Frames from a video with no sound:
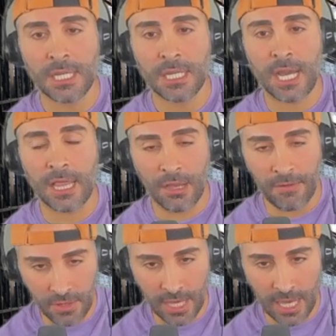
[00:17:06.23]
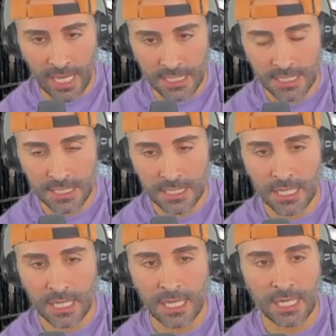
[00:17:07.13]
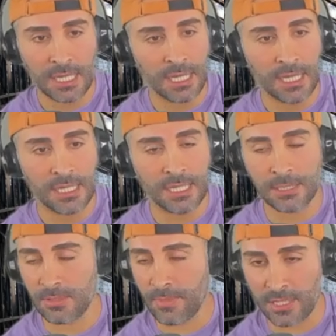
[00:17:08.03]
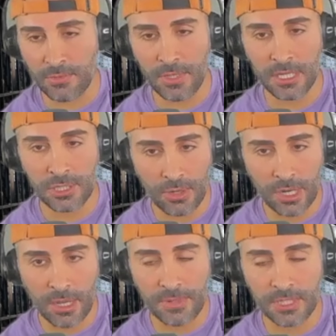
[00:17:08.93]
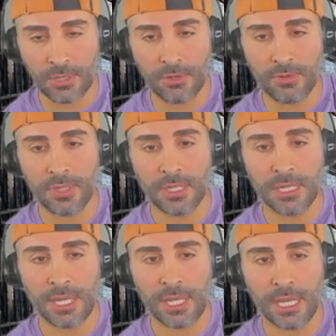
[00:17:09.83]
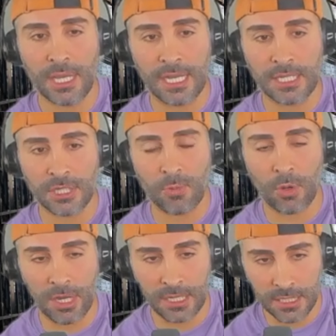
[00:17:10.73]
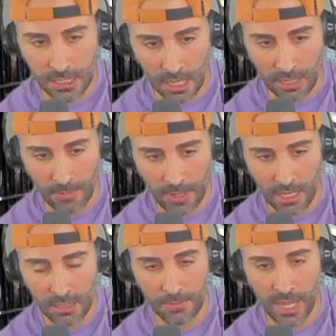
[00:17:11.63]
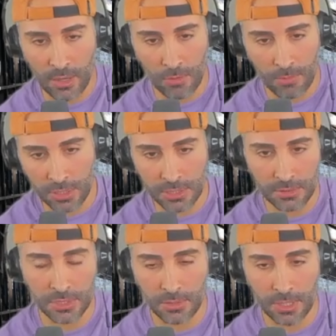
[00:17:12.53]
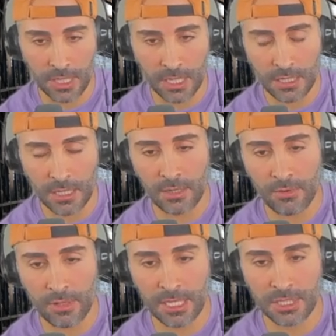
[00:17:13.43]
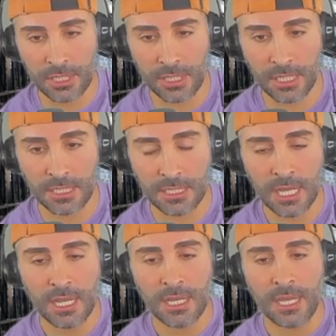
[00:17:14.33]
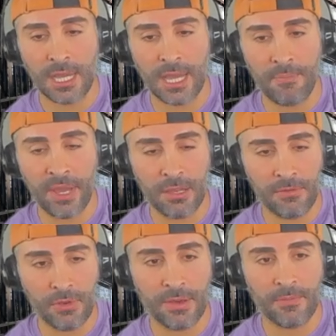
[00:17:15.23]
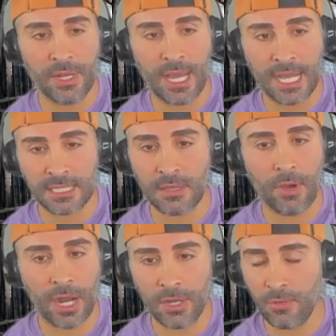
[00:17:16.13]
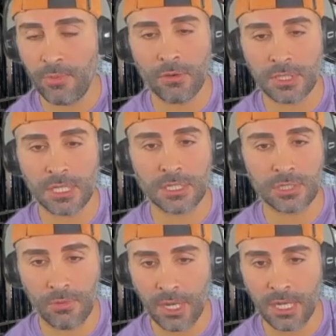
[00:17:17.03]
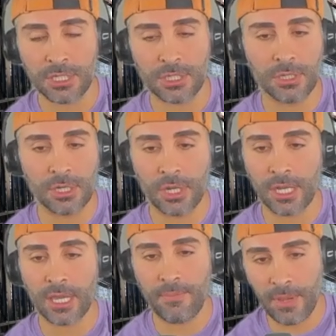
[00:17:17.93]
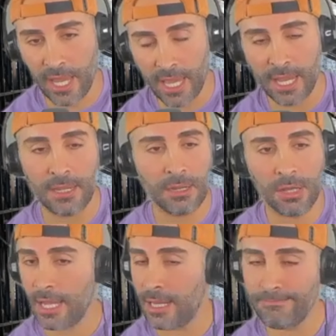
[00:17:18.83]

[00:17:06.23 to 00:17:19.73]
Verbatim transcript: I love you guys. This was meant to be a short episode. I just wanted to talk about my own personal story in relation to this. And many of you have been asking, why are you posting so much? You're going to get banned and all that.